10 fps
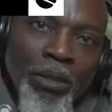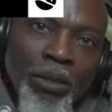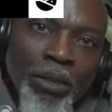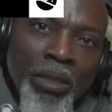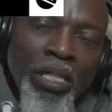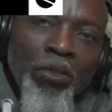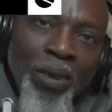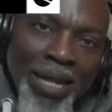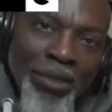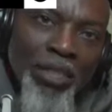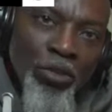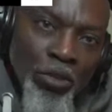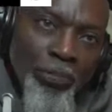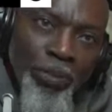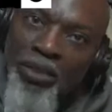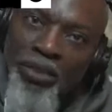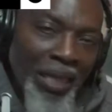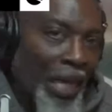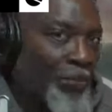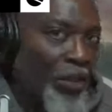He went into the peace deal.
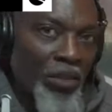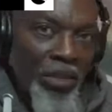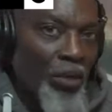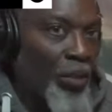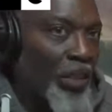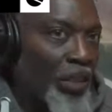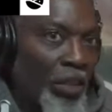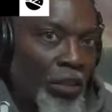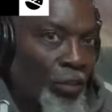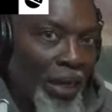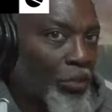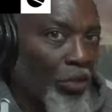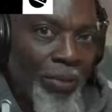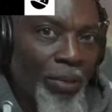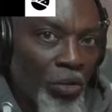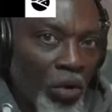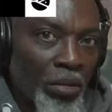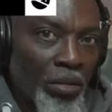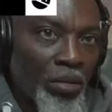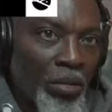I'm not saying what he did is right, don't get me wrong.
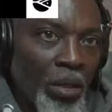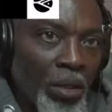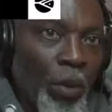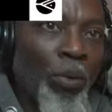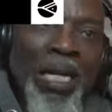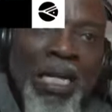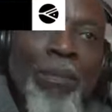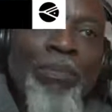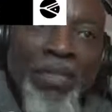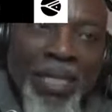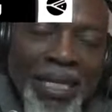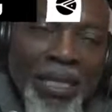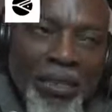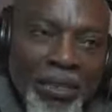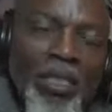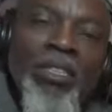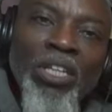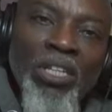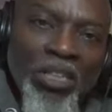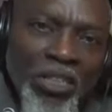But what I am saying is,
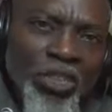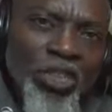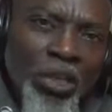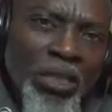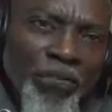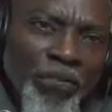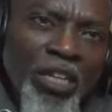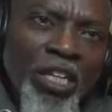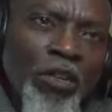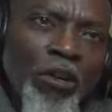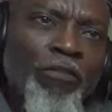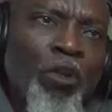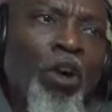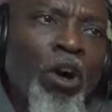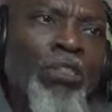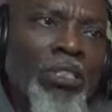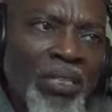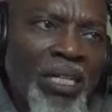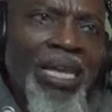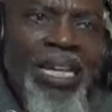this is justification for us
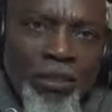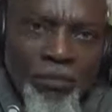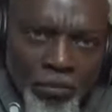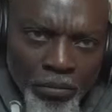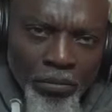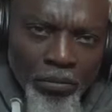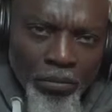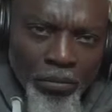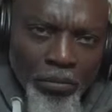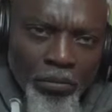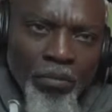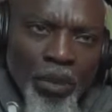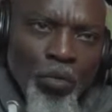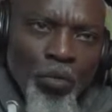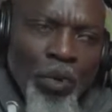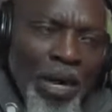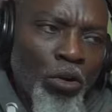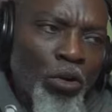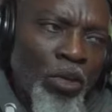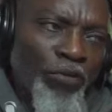saying we are
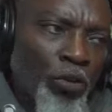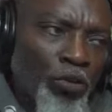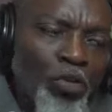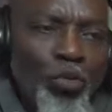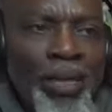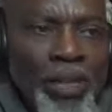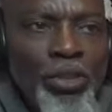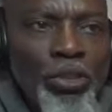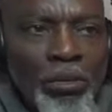going for Oduduwa Nation.